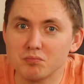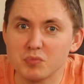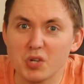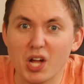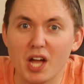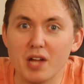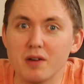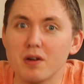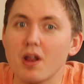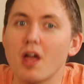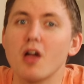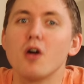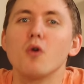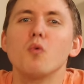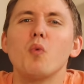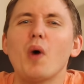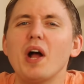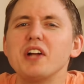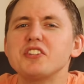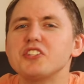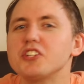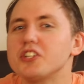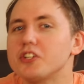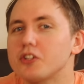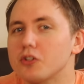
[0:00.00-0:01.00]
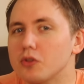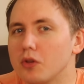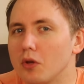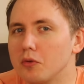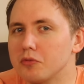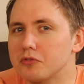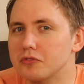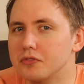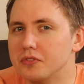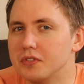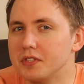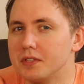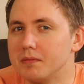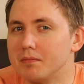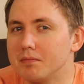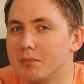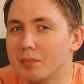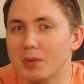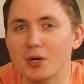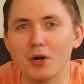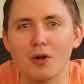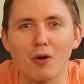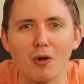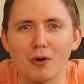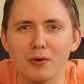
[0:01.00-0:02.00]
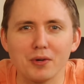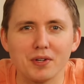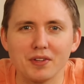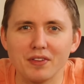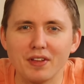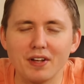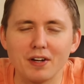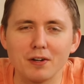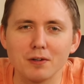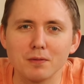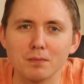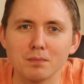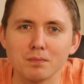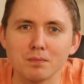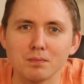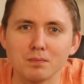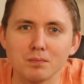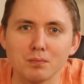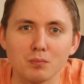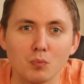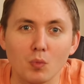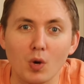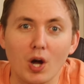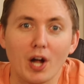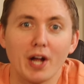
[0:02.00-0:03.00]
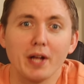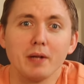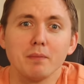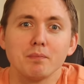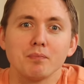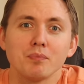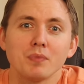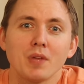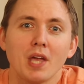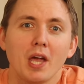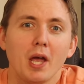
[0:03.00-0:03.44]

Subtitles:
not watching closely, but already there. Why?